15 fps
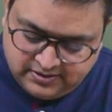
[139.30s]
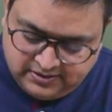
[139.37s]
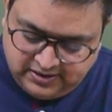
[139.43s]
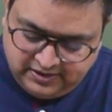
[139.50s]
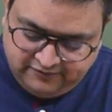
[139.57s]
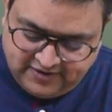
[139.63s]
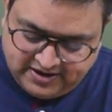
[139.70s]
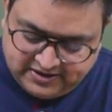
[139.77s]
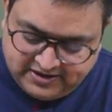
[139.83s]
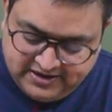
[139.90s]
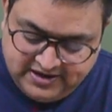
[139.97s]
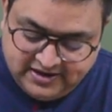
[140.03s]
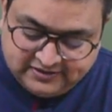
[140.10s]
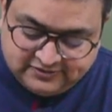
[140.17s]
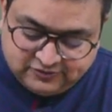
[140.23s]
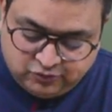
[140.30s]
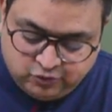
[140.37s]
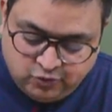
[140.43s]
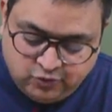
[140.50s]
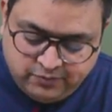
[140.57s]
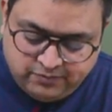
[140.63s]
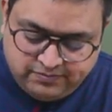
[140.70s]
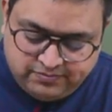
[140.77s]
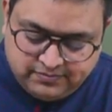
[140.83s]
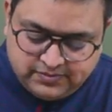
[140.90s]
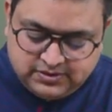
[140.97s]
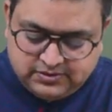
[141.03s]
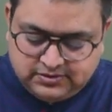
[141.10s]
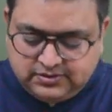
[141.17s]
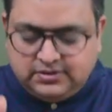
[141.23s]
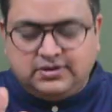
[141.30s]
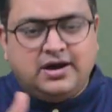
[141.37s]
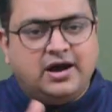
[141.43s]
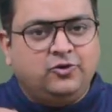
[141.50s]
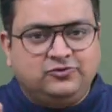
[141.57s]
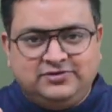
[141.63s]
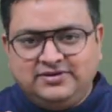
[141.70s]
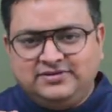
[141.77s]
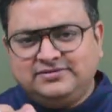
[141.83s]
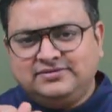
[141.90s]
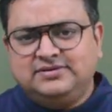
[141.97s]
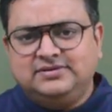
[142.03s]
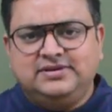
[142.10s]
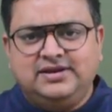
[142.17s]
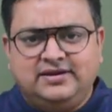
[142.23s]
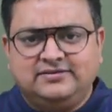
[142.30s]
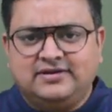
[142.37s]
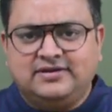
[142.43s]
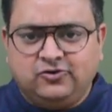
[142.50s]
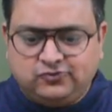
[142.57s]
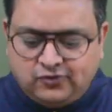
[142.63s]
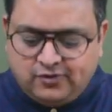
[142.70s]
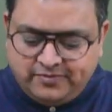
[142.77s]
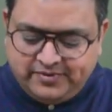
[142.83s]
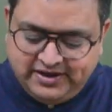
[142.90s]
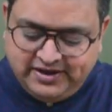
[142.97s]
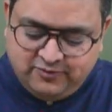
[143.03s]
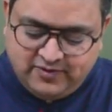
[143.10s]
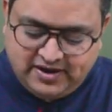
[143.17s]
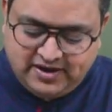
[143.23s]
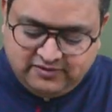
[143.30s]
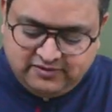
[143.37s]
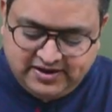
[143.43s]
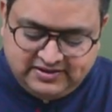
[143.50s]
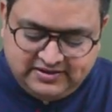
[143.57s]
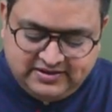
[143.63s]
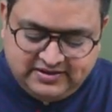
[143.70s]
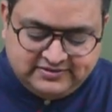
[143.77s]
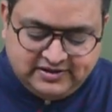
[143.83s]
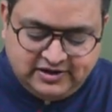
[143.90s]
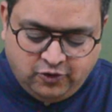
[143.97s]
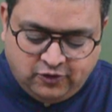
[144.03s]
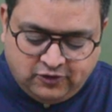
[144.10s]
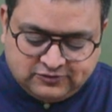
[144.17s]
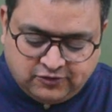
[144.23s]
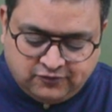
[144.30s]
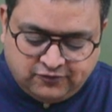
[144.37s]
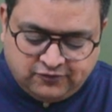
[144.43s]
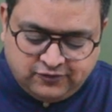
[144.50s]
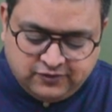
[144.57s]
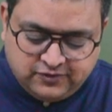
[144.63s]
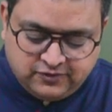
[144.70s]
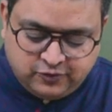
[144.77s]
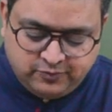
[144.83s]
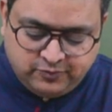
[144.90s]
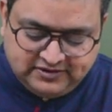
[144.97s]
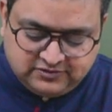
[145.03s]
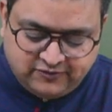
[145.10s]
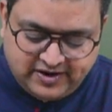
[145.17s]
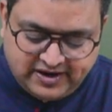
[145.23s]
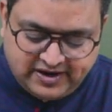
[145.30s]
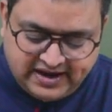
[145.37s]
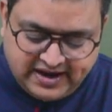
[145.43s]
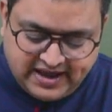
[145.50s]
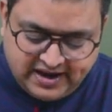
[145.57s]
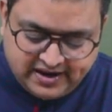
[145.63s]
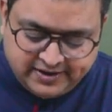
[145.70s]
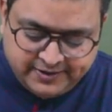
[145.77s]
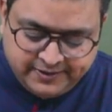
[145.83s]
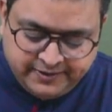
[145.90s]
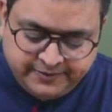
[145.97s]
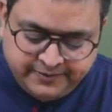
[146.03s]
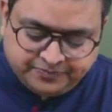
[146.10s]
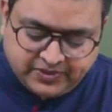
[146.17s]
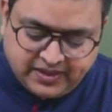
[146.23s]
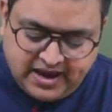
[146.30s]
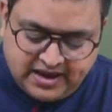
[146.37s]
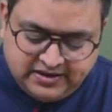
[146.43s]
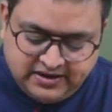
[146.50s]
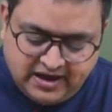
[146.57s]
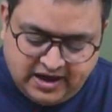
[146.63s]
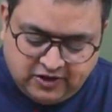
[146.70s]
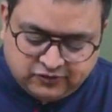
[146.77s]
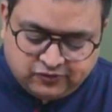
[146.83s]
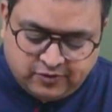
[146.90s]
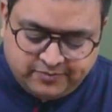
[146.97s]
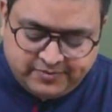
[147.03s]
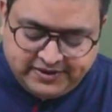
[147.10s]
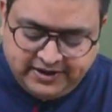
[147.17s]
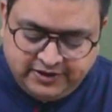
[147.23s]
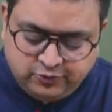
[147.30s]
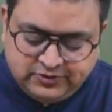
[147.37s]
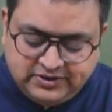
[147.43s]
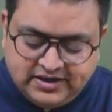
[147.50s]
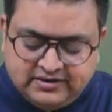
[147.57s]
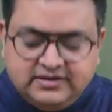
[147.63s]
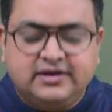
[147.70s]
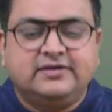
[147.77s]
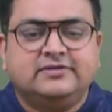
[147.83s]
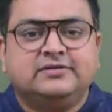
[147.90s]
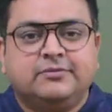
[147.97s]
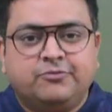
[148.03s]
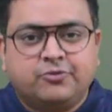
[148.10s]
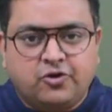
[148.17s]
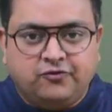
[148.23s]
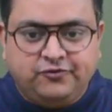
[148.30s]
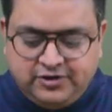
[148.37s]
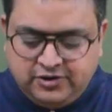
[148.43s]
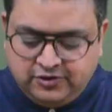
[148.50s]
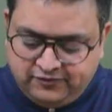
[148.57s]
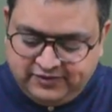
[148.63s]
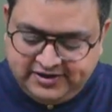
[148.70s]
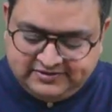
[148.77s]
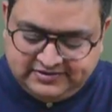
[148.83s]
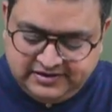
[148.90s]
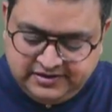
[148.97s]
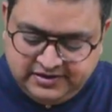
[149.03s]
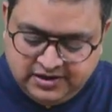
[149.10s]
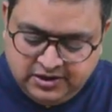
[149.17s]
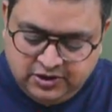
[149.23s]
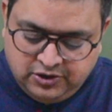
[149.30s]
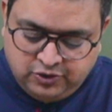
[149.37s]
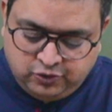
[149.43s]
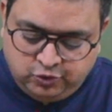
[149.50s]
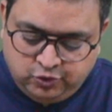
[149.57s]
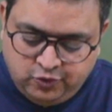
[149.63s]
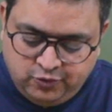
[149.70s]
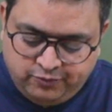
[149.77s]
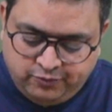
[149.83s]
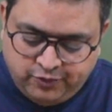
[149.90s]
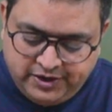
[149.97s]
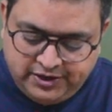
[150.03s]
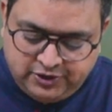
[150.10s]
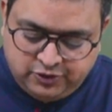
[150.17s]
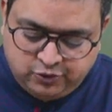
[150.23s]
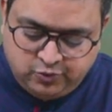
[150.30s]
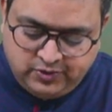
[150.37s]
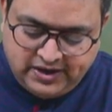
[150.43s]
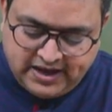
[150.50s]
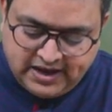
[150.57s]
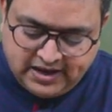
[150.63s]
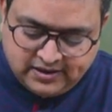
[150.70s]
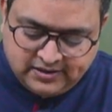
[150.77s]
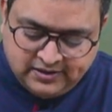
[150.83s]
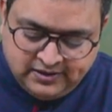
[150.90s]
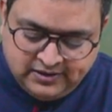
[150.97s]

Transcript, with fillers: In fact, he has two houses. There is house property one where there is a loss of ₹1 lakh, and in house property two there is a profit of, let's say, 2.2 lakh.